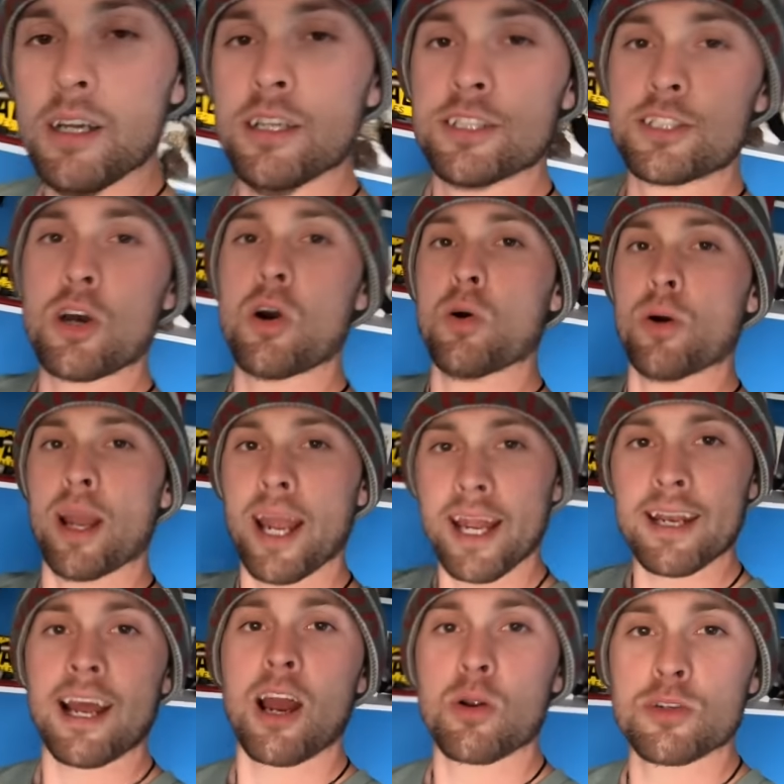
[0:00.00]
so
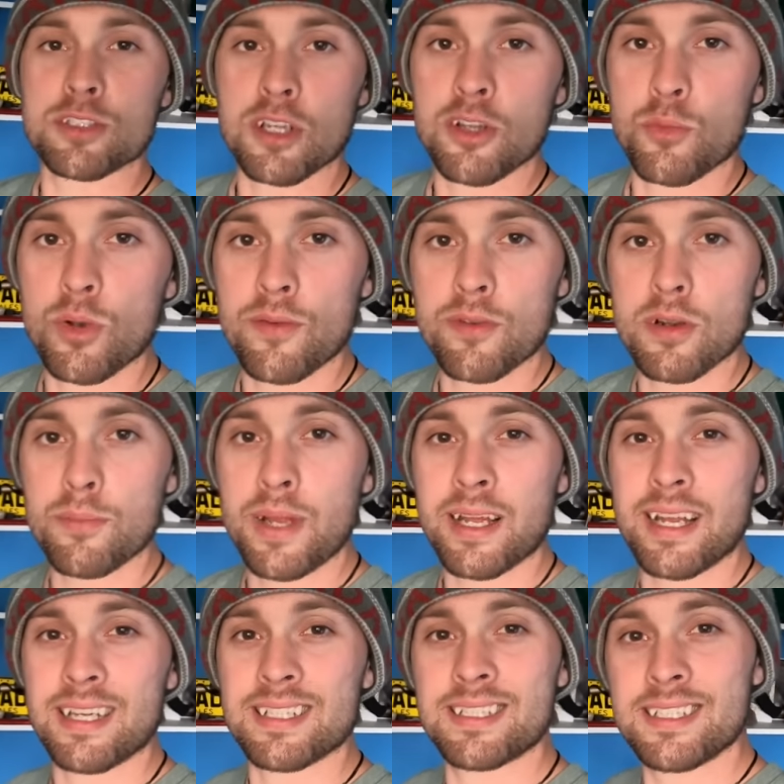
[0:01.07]
eight hours on the river
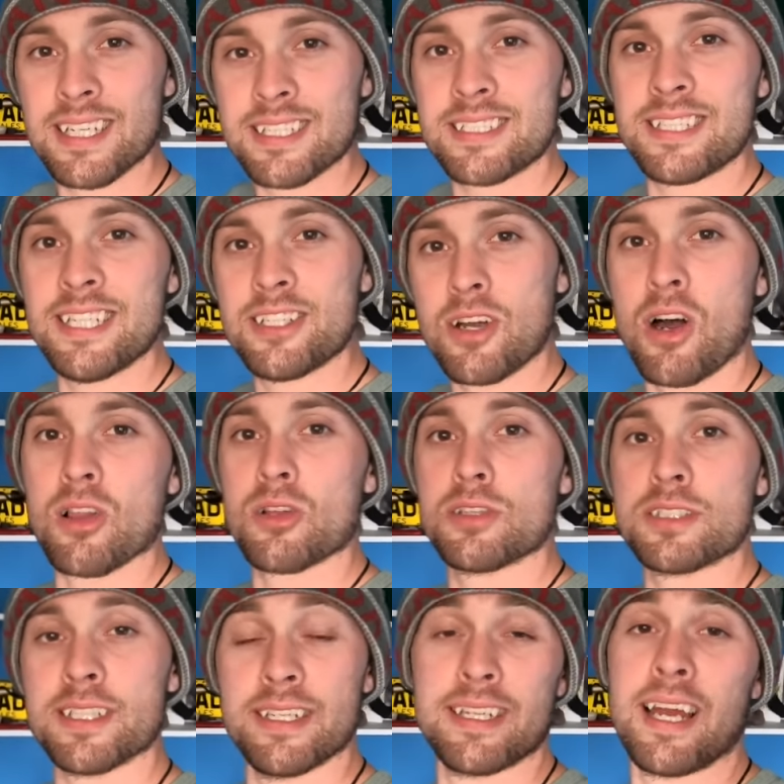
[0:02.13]
making
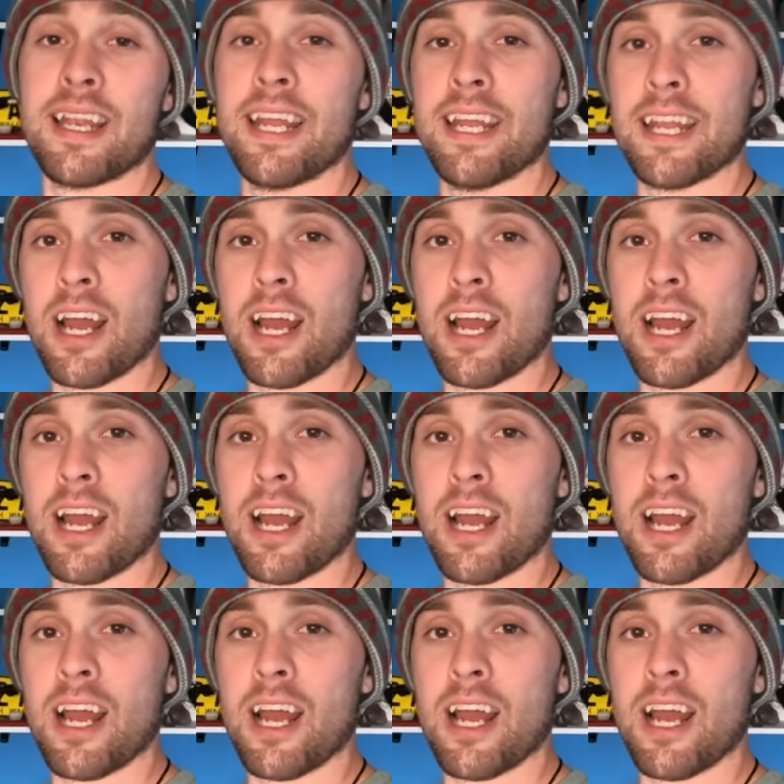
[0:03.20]
$60 in that eight